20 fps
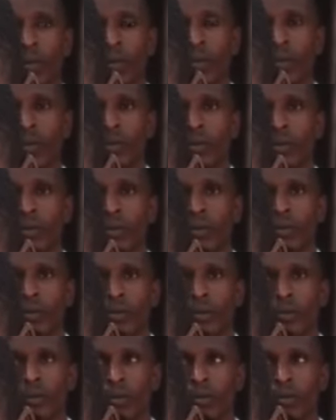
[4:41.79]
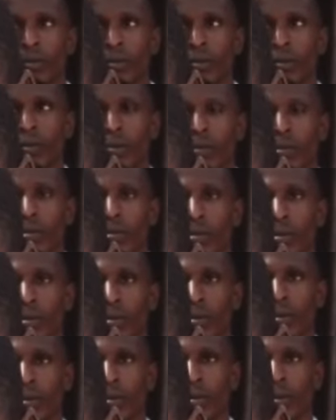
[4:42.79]

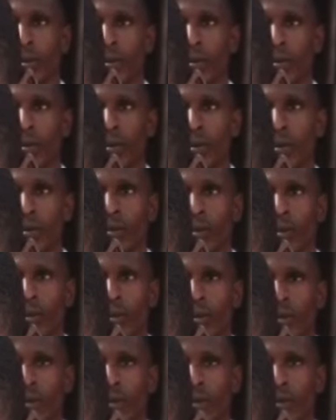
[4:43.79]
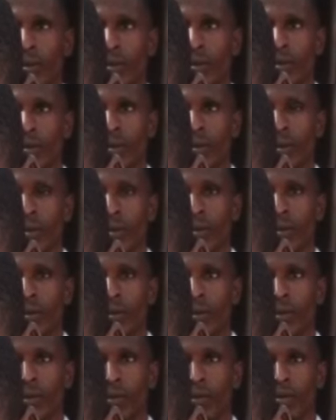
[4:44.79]

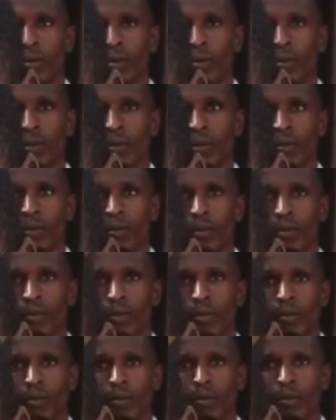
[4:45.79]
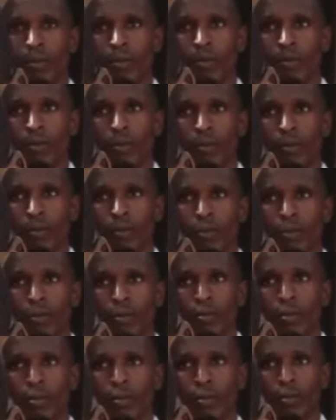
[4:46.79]

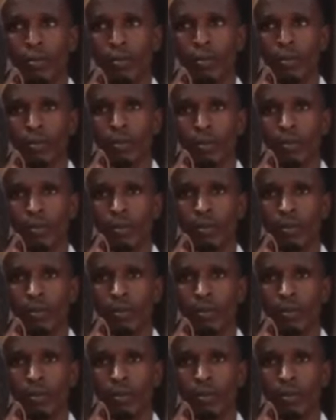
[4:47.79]
The person shown says nothing.